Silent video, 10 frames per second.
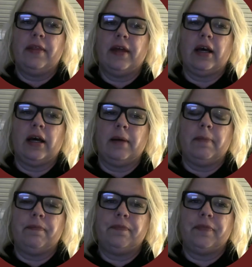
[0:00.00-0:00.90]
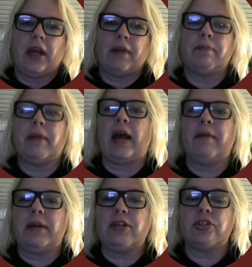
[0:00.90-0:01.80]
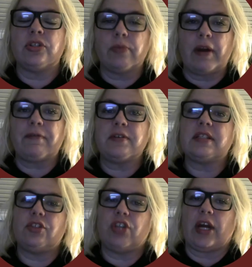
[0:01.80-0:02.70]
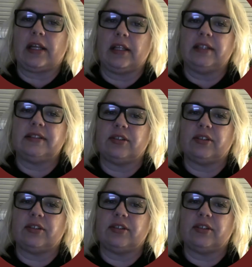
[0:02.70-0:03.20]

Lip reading: I've mentioned to reference the checklist.